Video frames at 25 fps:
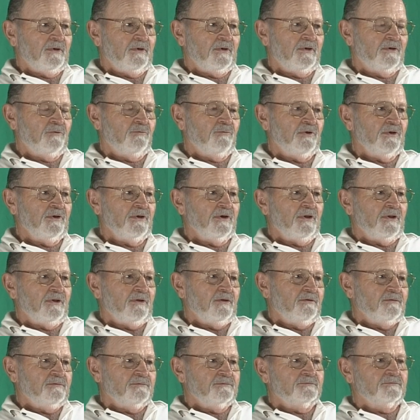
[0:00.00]
and we
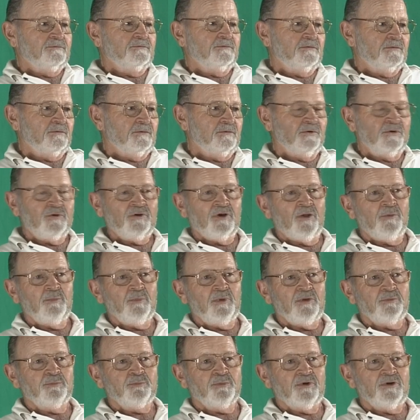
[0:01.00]
got we got
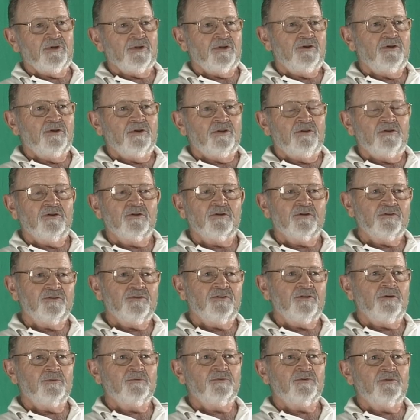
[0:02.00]
beat pretty good. The only
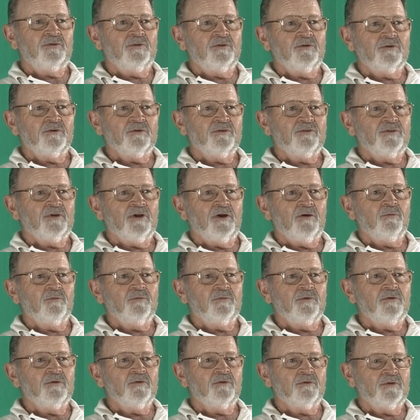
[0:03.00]
teams, the only time,
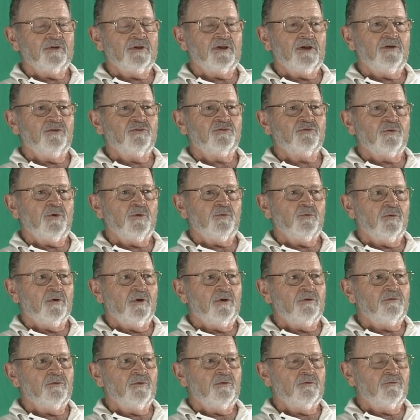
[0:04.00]
the only games we
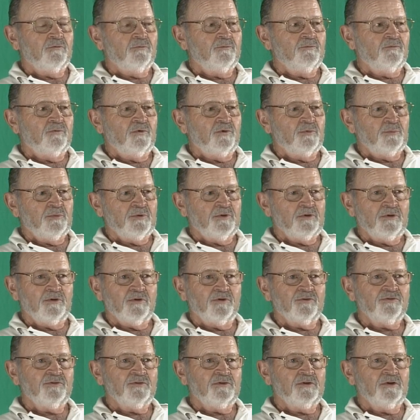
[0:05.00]
won, we we beat
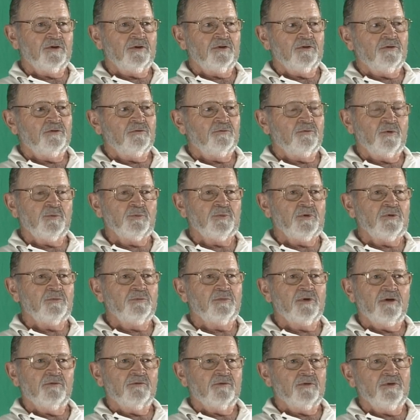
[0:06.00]
El Segundo and we beat
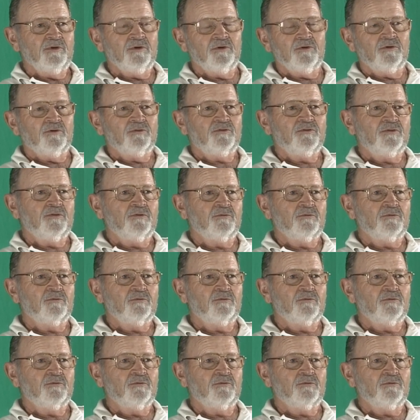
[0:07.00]
Beverly Hills.